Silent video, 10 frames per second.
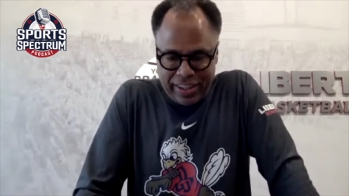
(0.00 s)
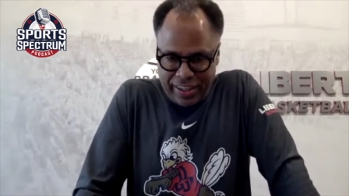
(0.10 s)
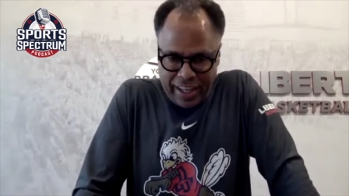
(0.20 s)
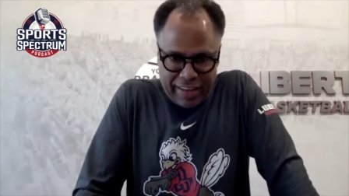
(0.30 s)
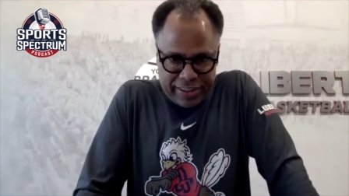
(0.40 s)

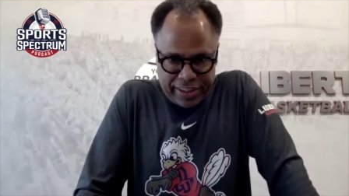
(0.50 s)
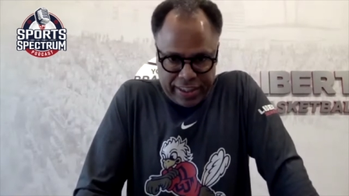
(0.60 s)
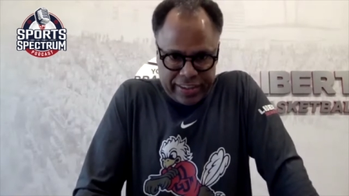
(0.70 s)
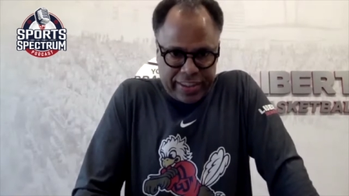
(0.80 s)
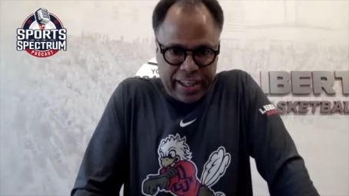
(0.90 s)
have a
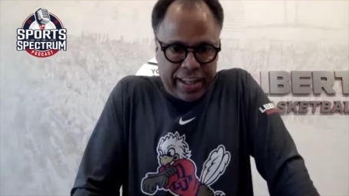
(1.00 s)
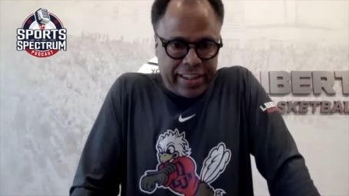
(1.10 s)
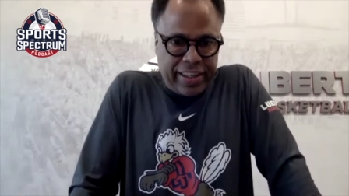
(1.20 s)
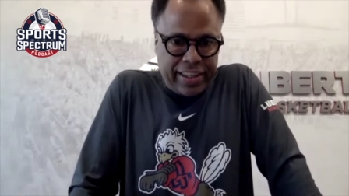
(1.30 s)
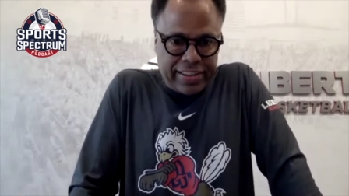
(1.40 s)
chance to cut the
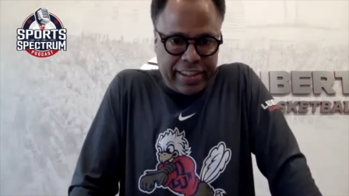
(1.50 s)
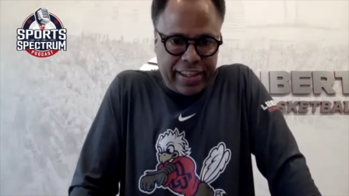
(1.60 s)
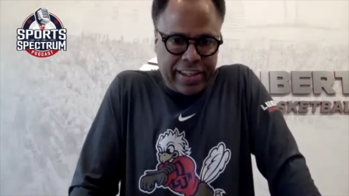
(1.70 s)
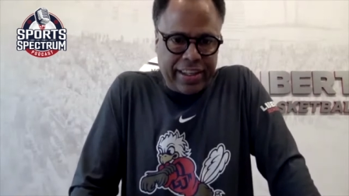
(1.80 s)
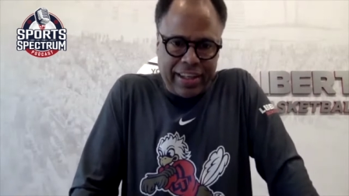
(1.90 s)
nets again.